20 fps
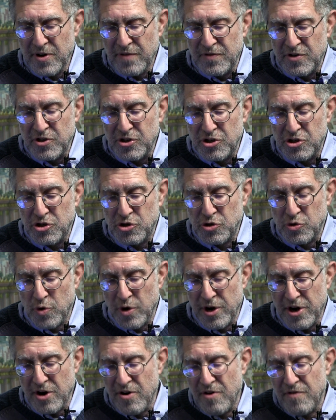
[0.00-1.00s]
of
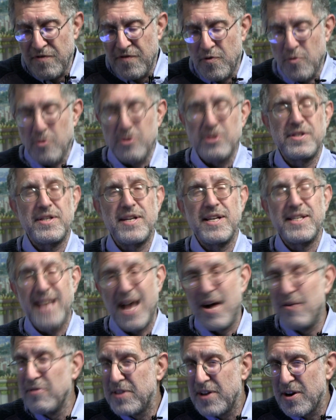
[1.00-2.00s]
destroyer force that's
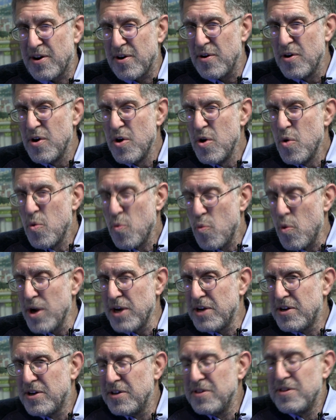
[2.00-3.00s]
out there,
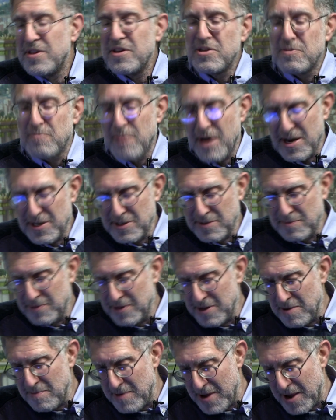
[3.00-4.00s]
what could this
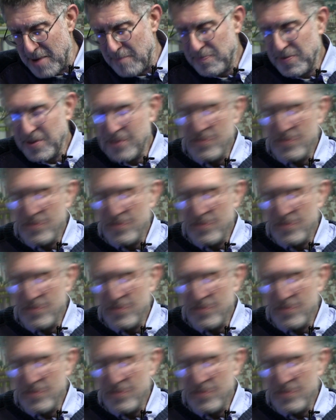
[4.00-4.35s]
possibly be?